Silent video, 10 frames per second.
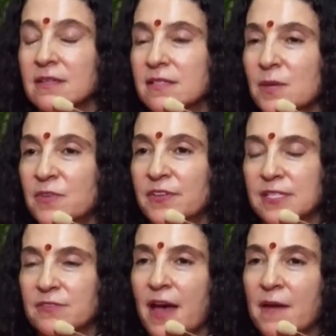Some of
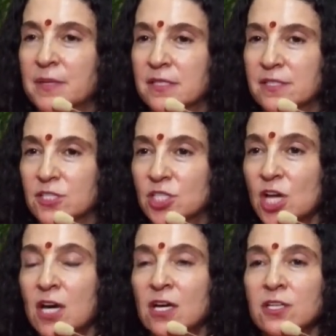us have habits to
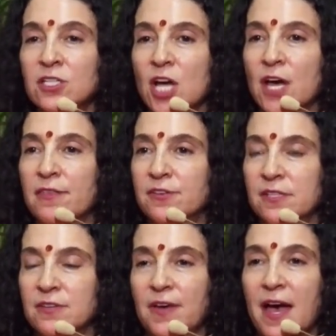judge,
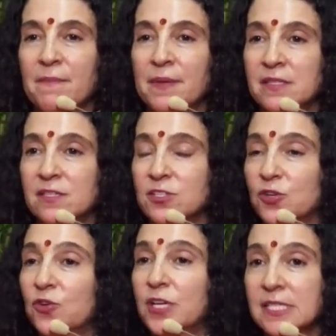others have habits to
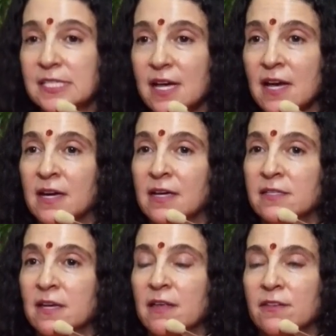
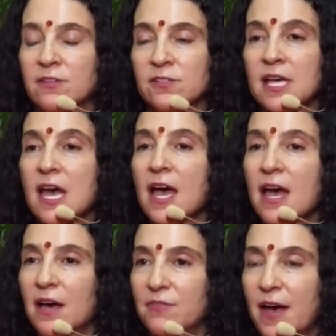criticize, others
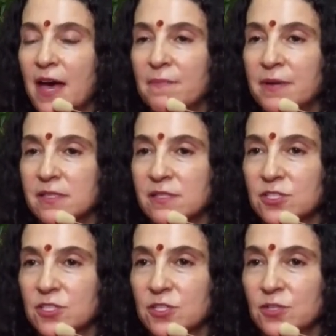have
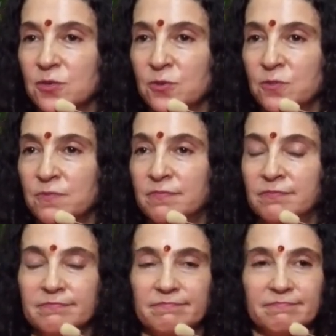habits to
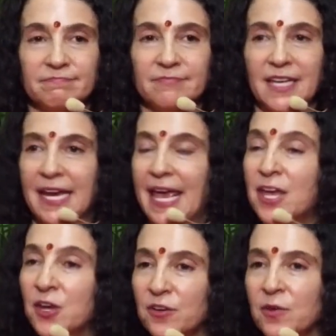get
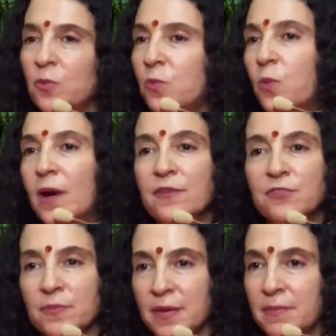angry,
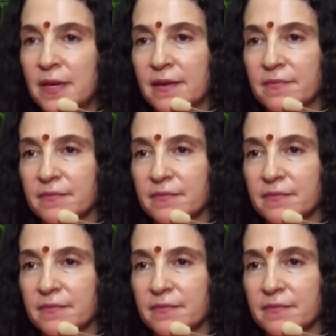whatever it may be.